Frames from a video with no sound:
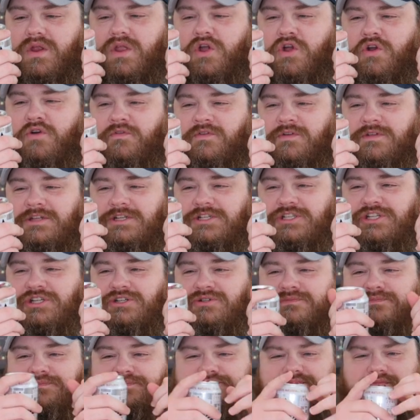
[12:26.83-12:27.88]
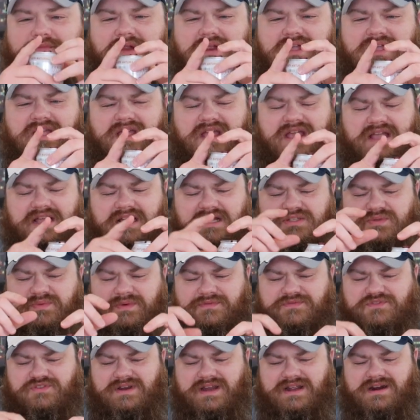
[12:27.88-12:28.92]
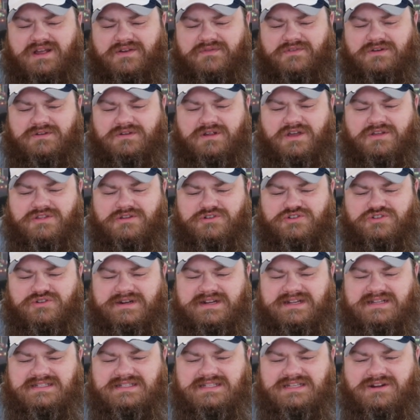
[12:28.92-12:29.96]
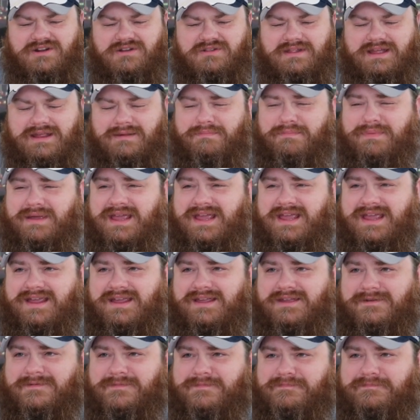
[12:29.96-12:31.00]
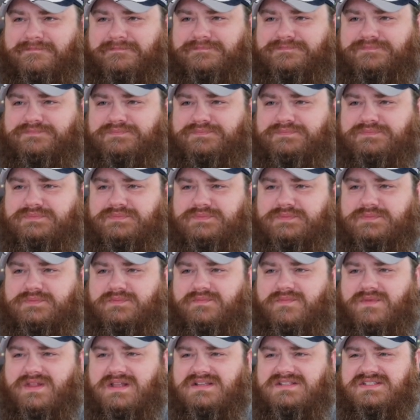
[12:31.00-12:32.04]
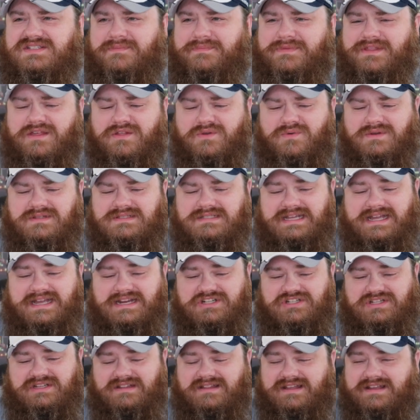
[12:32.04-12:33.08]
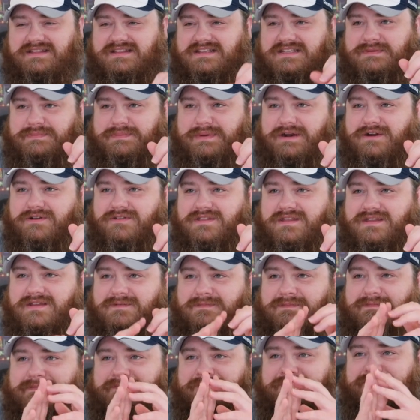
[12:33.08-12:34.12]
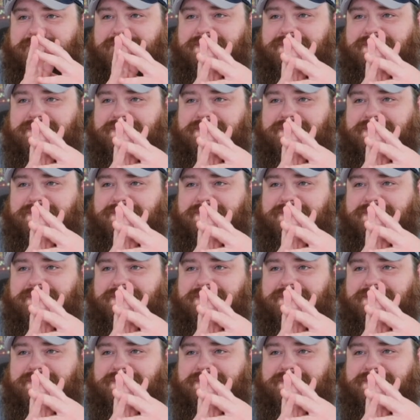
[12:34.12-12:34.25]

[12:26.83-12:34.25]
Over the two, because we've tried other drinks, you know, like Bang and some of the other ones. I actually like this better than.